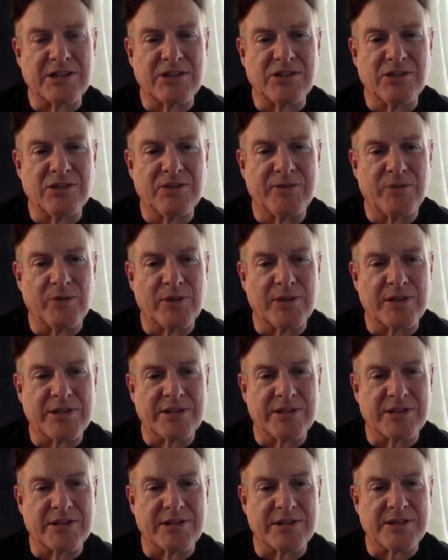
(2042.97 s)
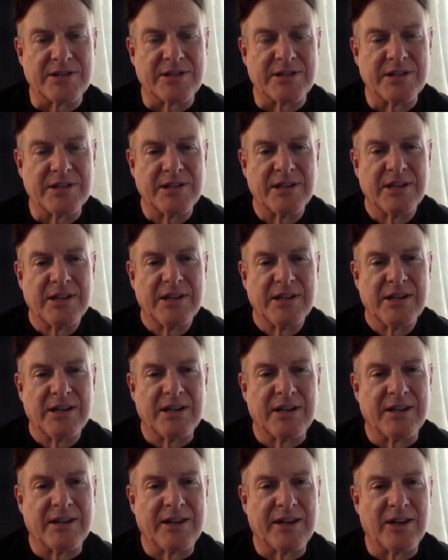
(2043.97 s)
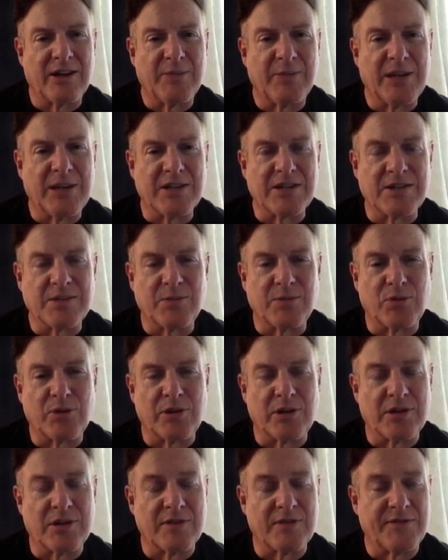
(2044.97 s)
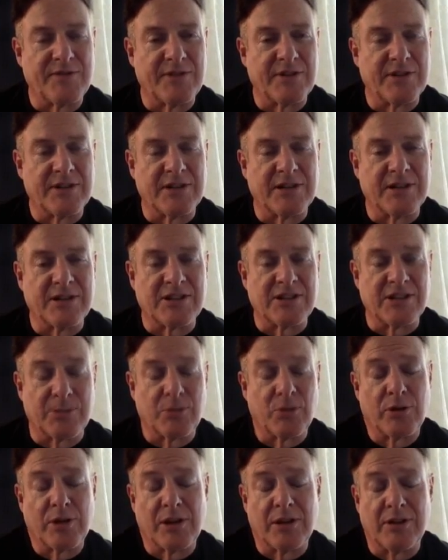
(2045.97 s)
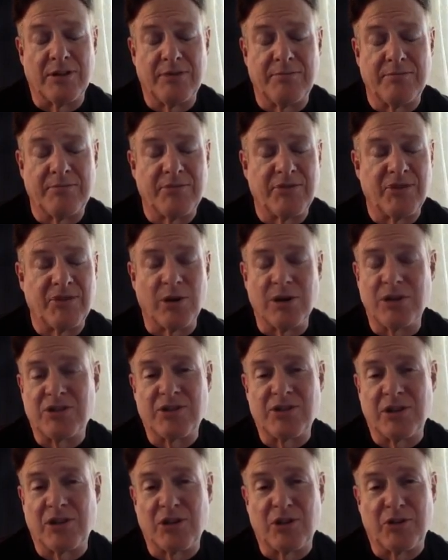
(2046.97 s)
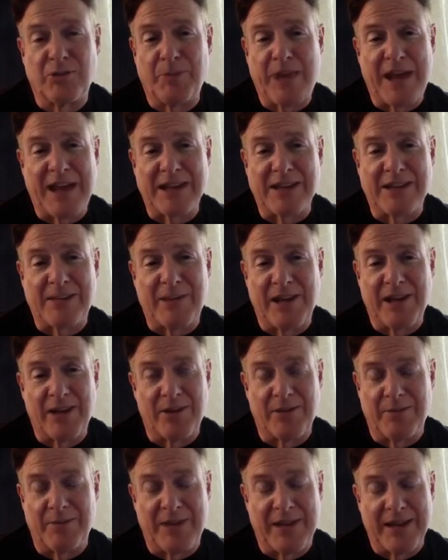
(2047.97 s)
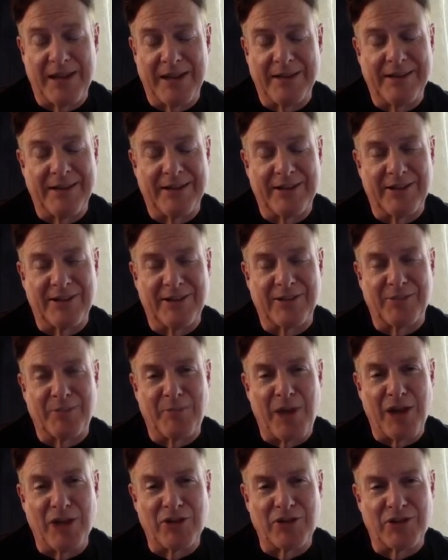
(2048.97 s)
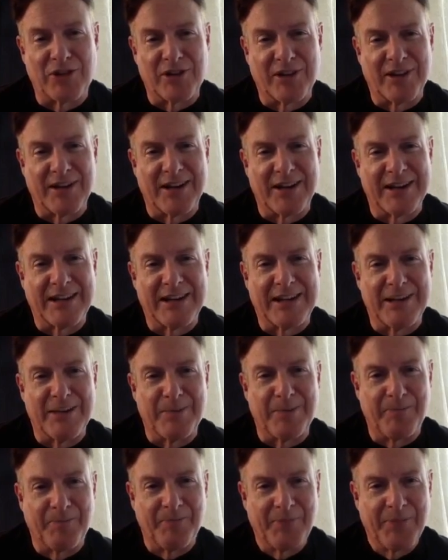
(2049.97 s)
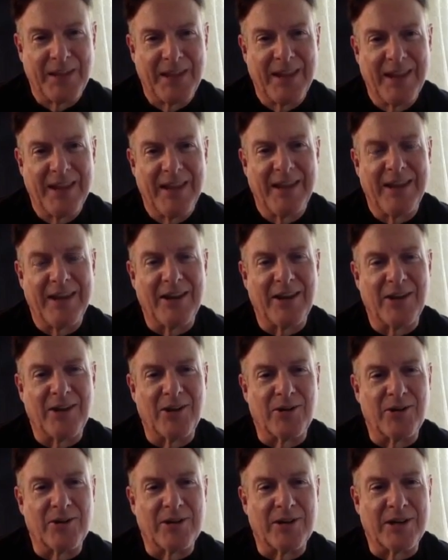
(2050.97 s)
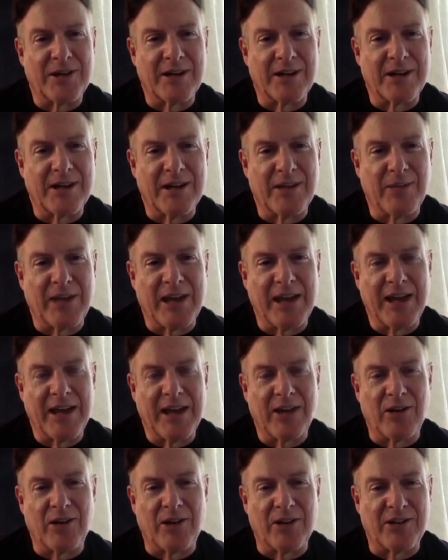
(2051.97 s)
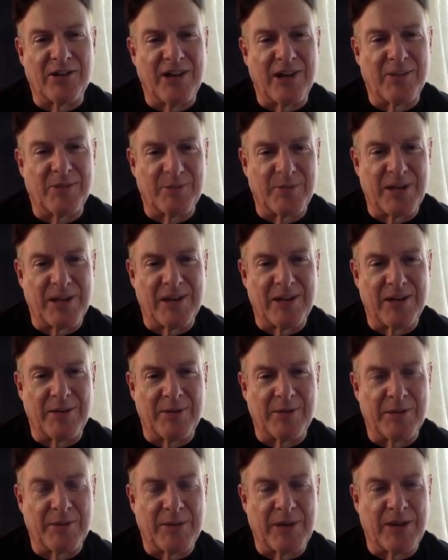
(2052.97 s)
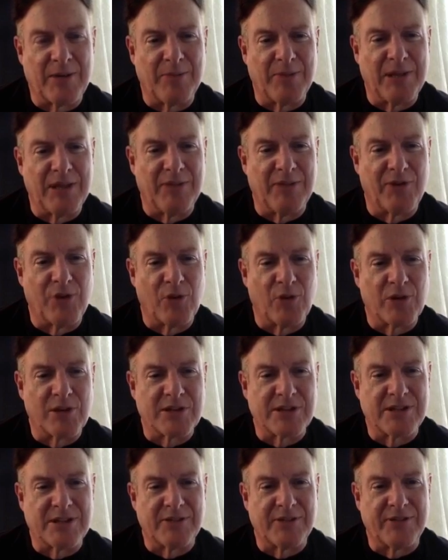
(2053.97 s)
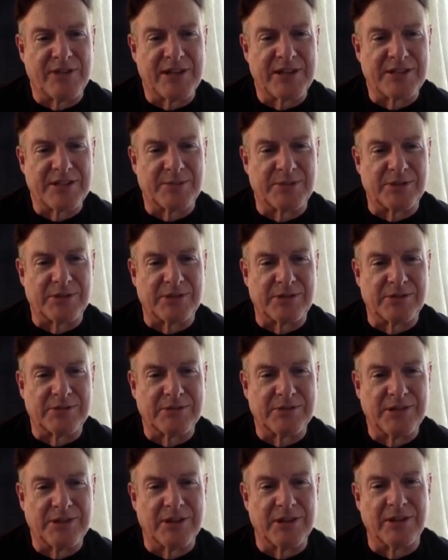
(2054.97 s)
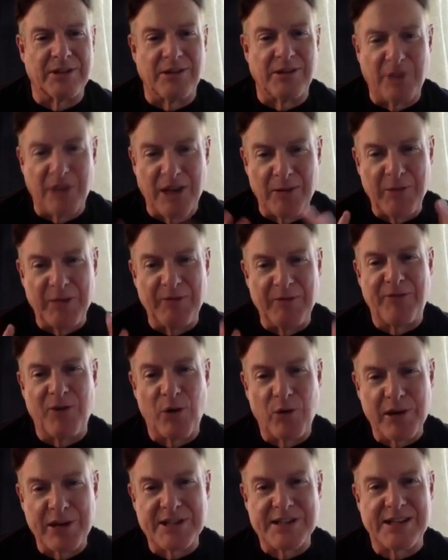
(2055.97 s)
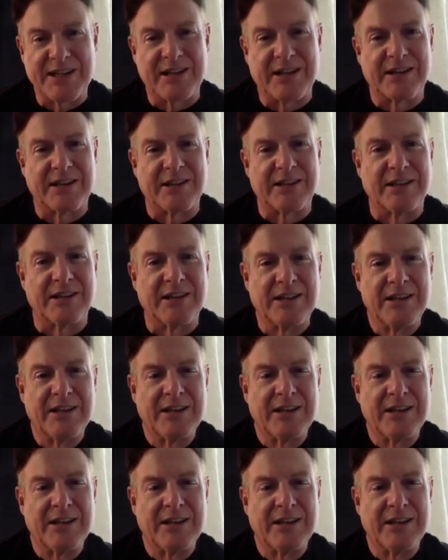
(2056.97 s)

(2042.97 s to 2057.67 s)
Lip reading: and new voices that are being supported. So it sort of goes back to my this mantra that I keep, in my head all the time about being focused and flexible. You want to be focused on,